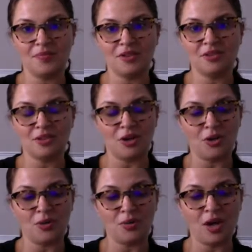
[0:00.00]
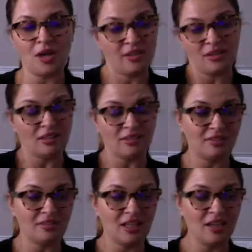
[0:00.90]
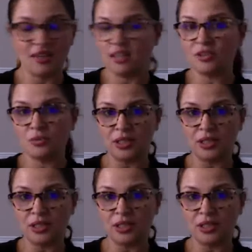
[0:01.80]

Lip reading: So I think that's a